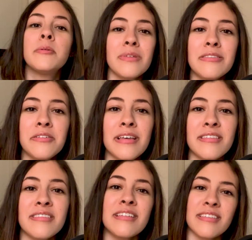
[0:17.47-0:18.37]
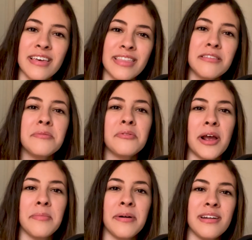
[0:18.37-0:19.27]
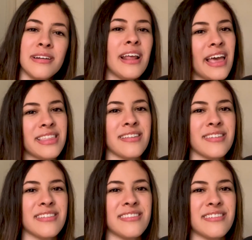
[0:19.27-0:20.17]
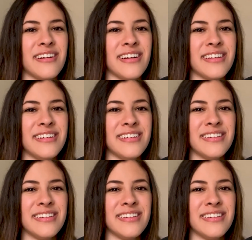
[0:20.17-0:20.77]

Please don't hesitate to hit that subscribe button, and let's get started.